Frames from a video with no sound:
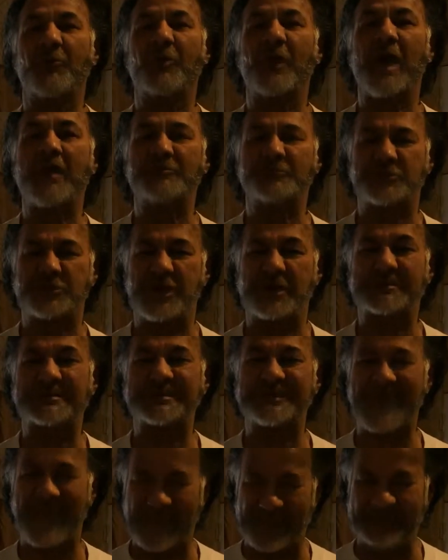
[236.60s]

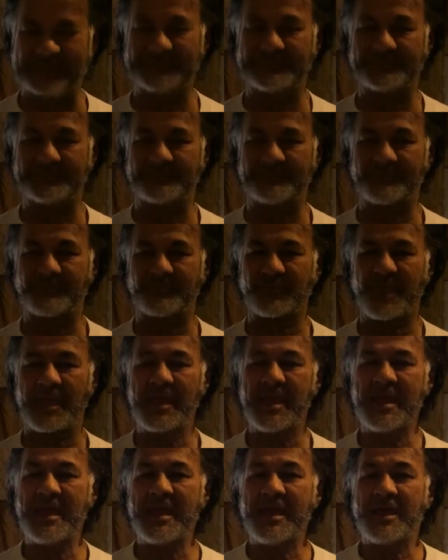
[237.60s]
Ramchandran.
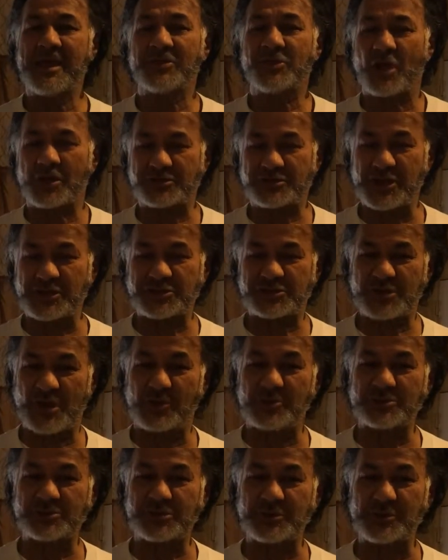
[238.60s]
Does this
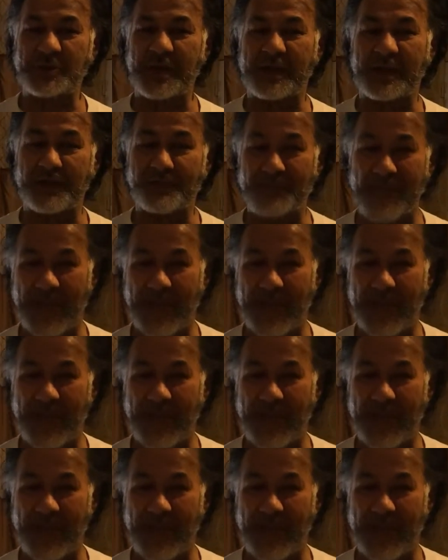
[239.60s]
sound to you like a